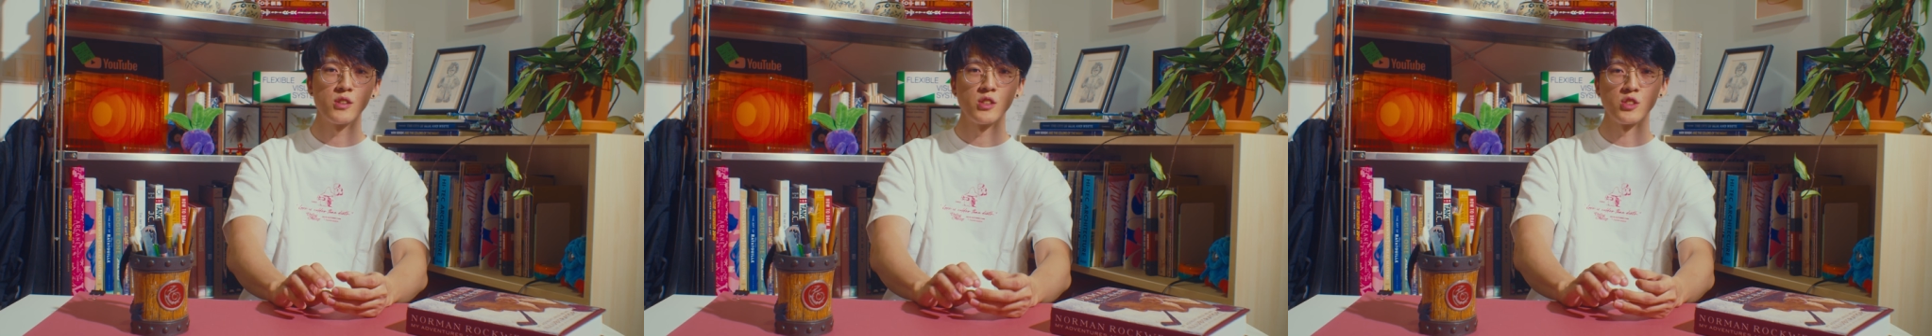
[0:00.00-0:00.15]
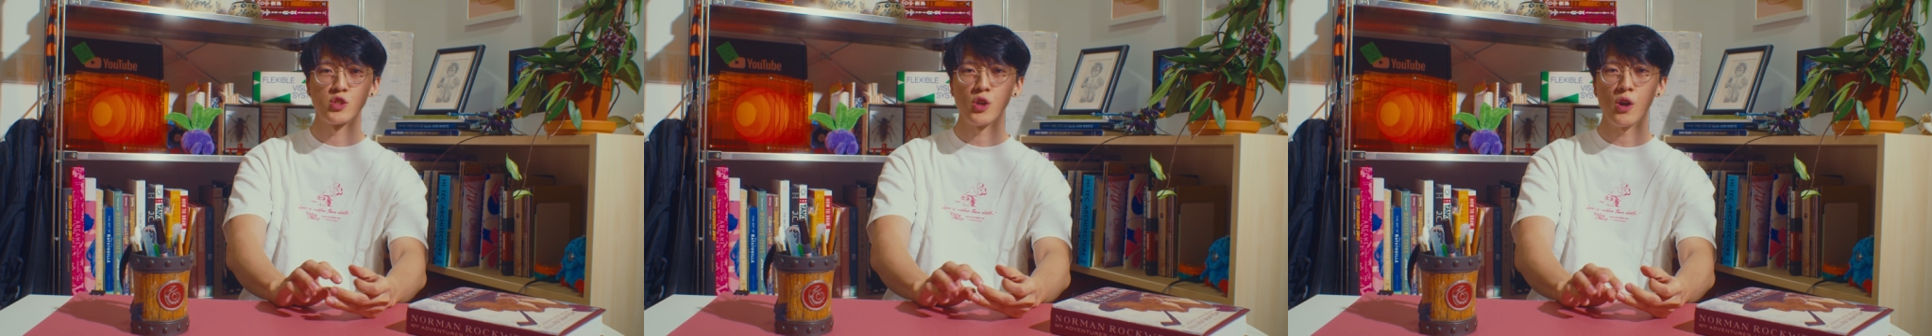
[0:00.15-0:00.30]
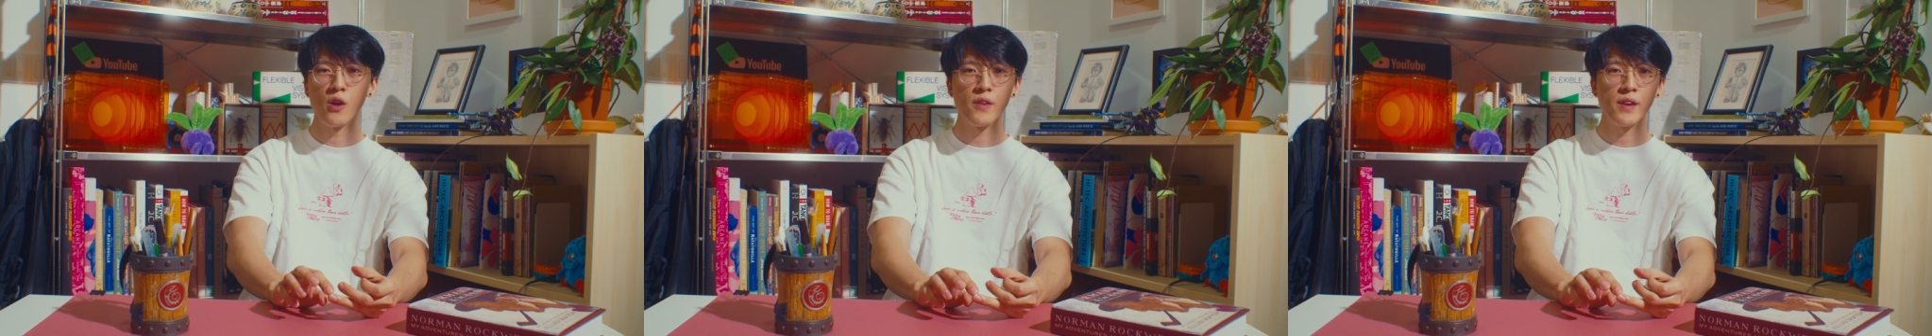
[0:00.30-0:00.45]

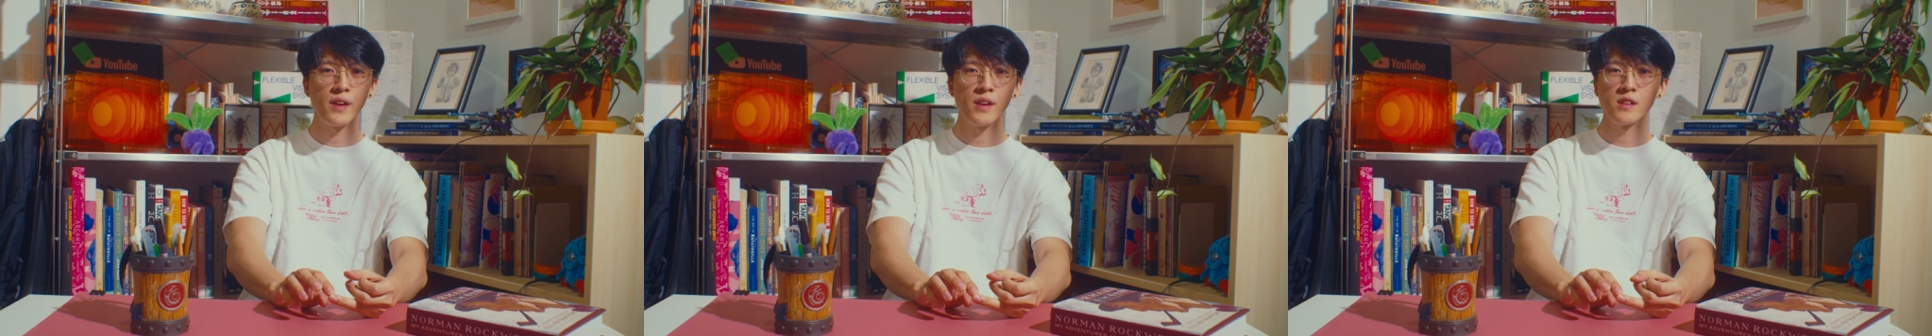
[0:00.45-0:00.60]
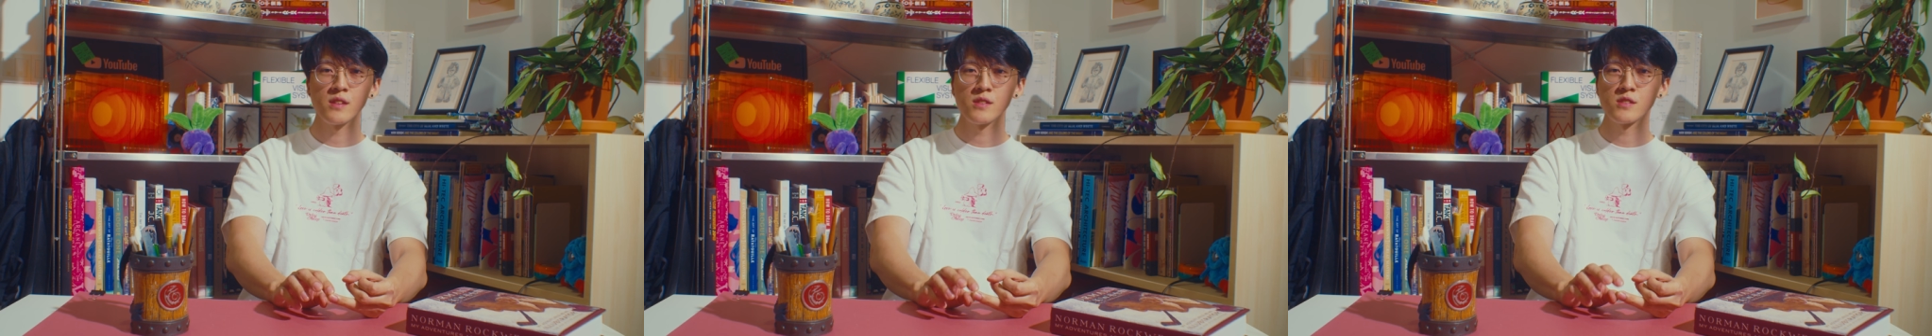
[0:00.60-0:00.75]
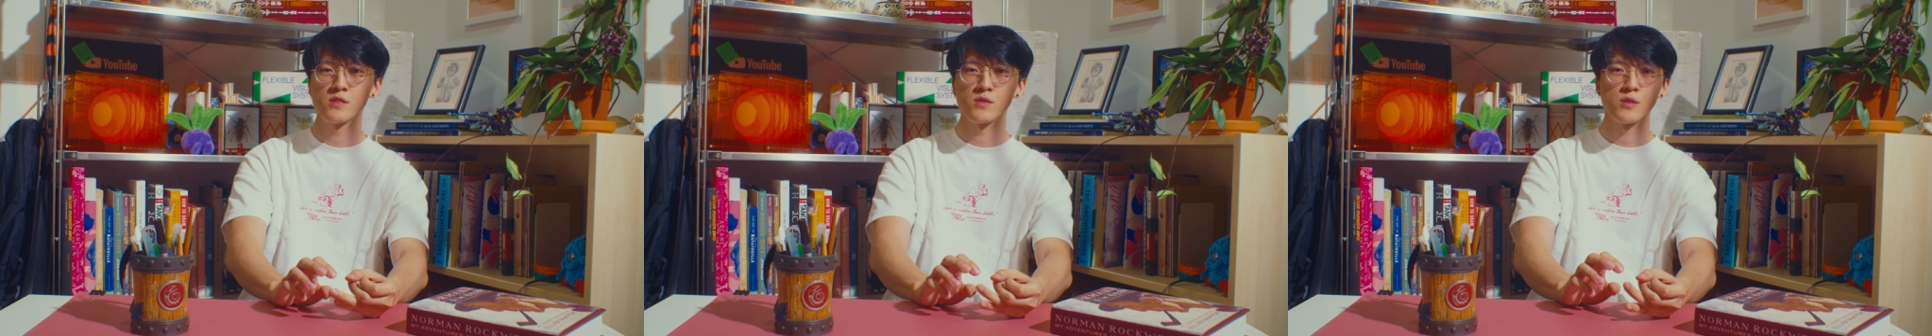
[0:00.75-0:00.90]
Good
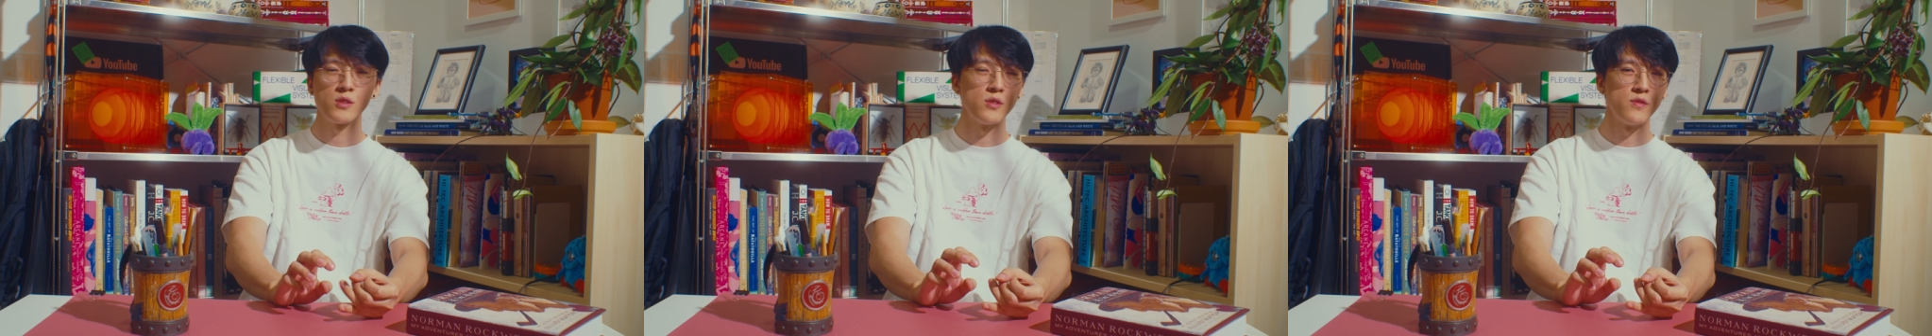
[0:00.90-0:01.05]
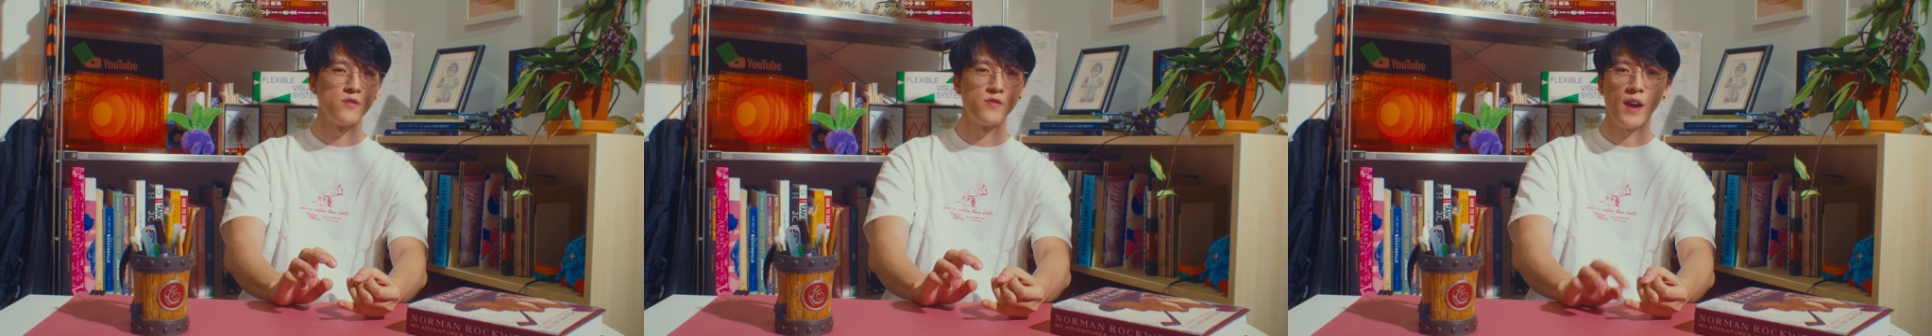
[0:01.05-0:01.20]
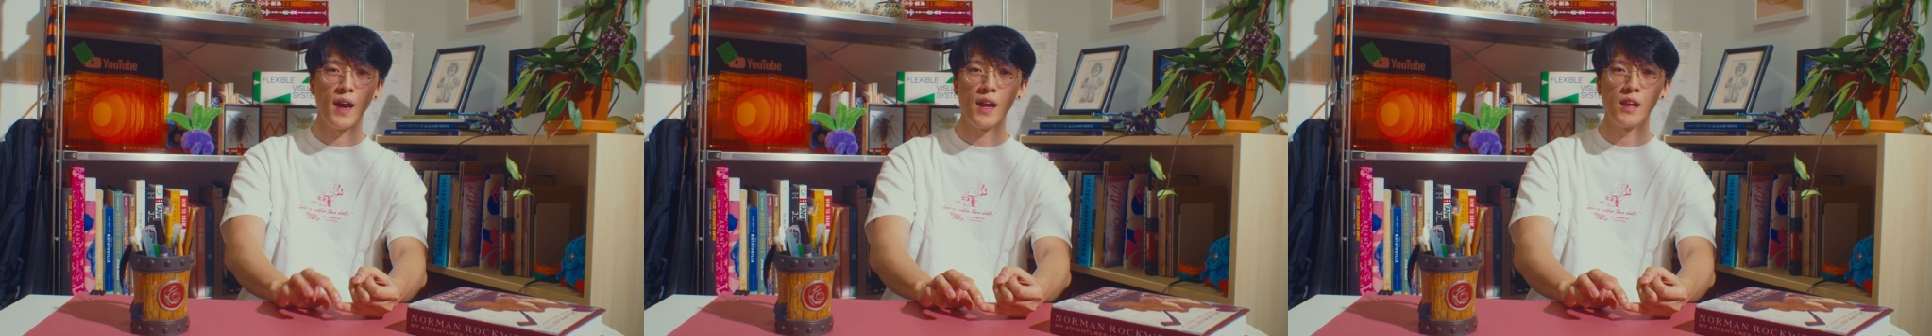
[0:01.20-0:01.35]
drawings,
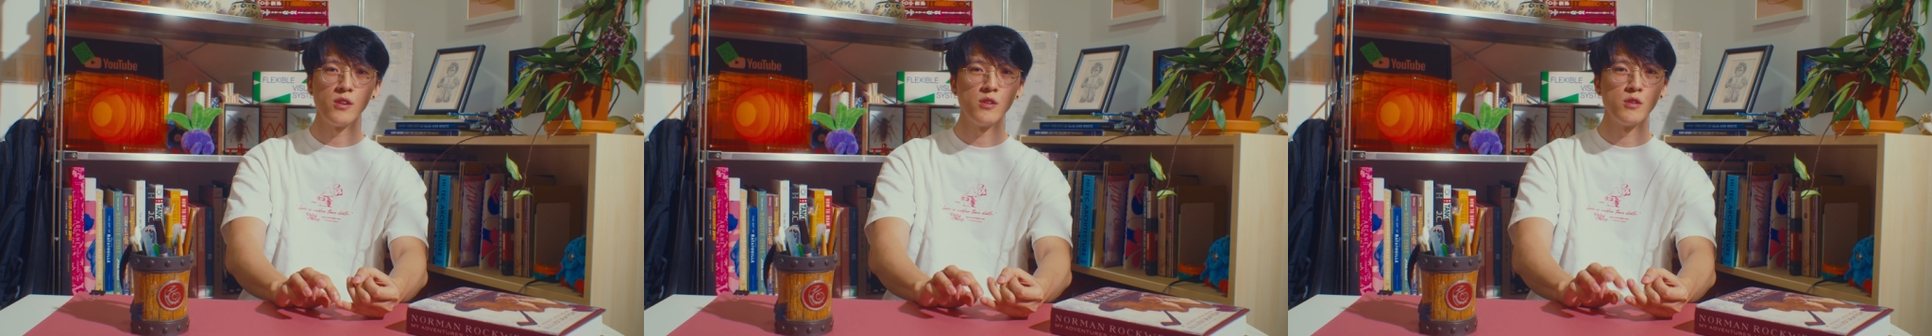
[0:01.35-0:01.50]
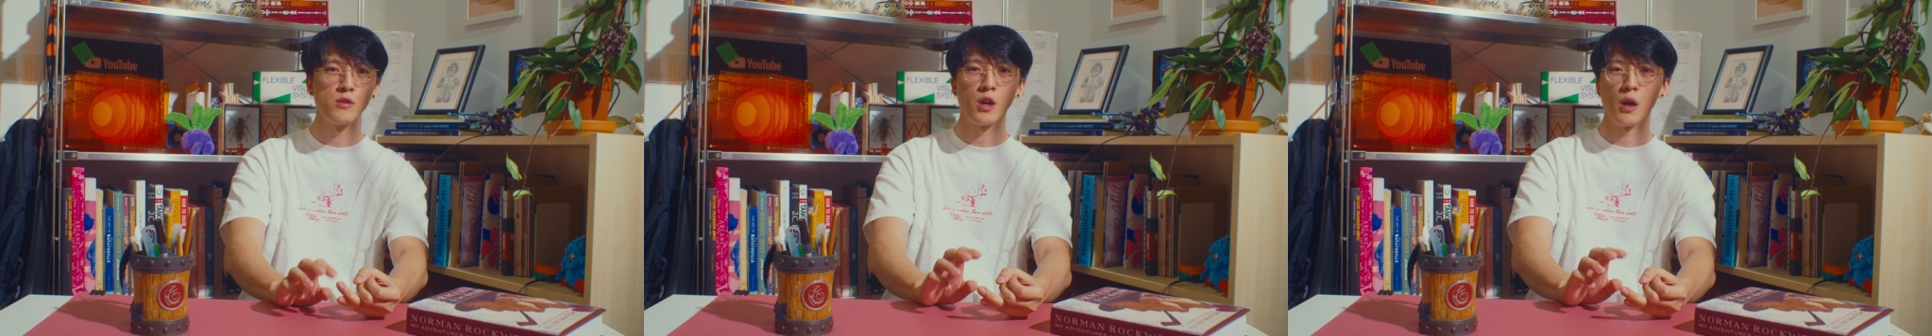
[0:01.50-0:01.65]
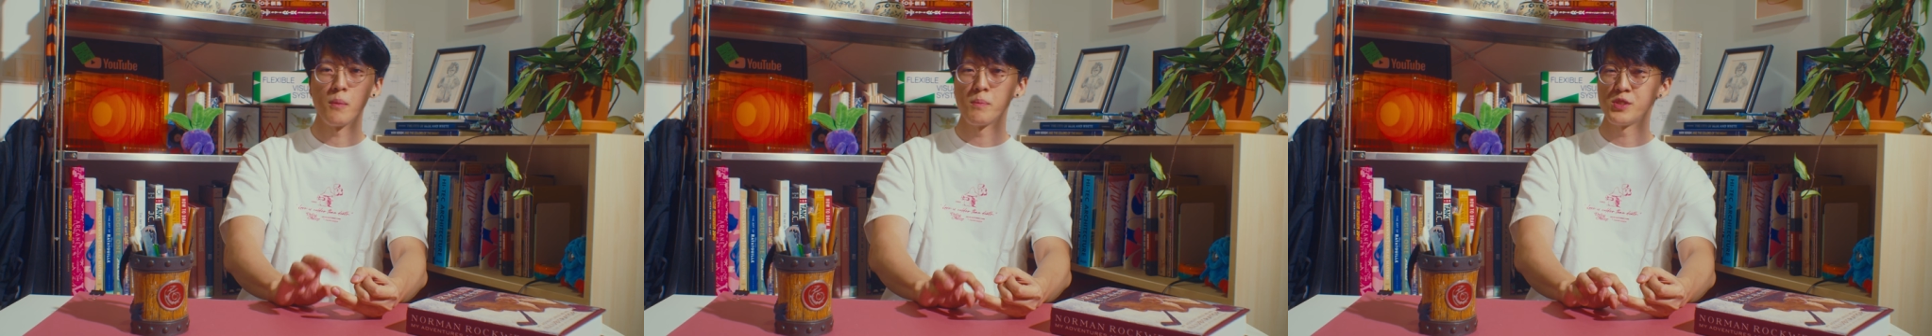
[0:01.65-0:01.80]
good
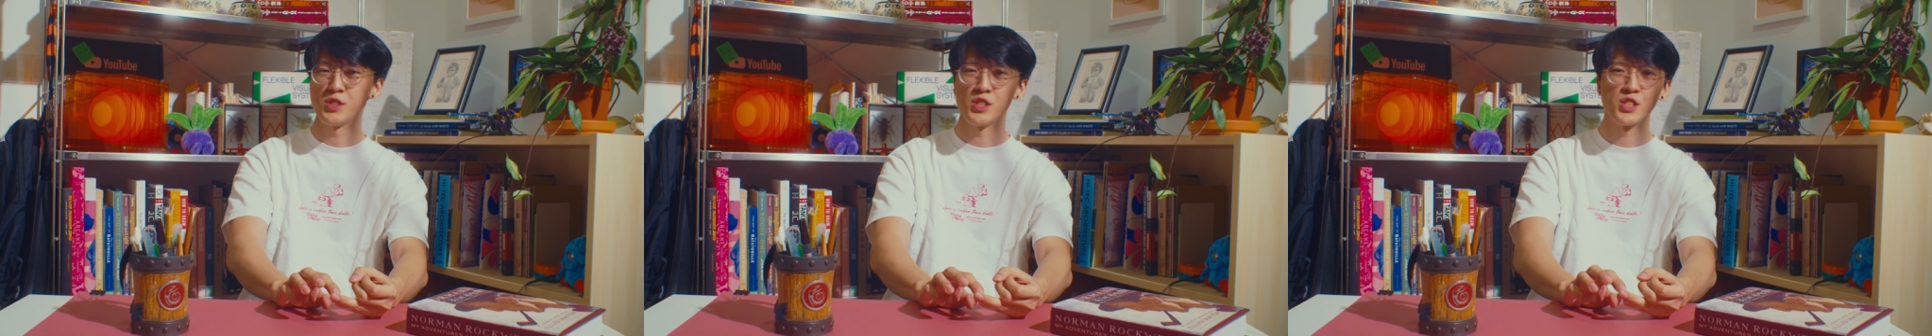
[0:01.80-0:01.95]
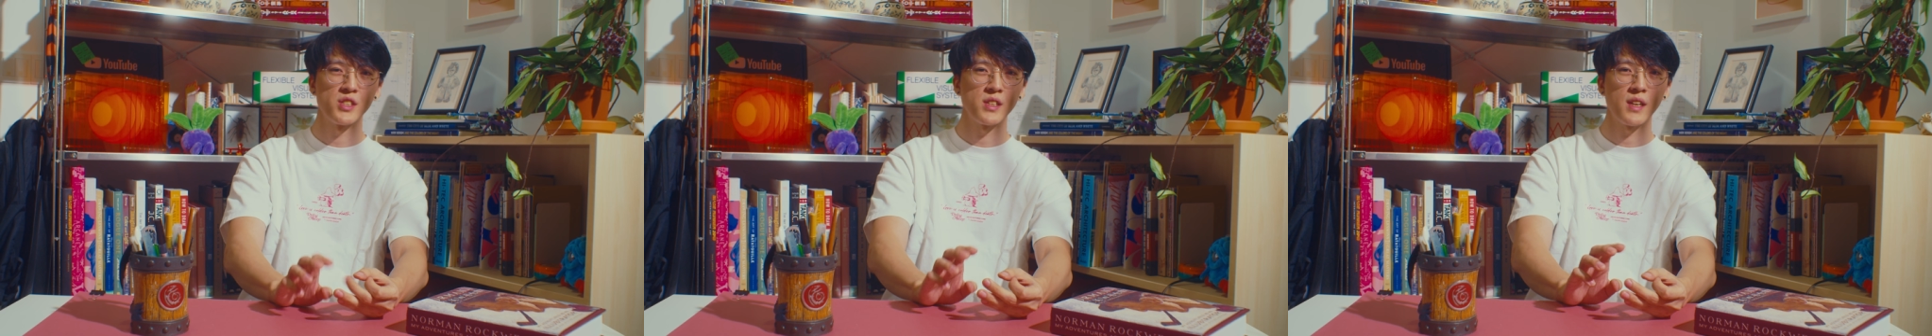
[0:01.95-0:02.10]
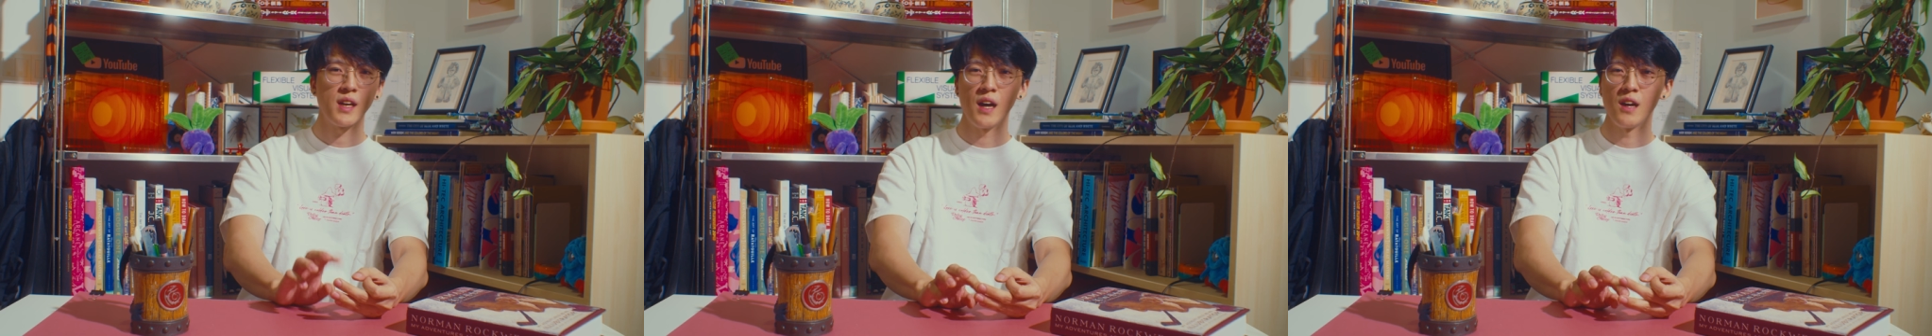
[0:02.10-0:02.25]
value, composition,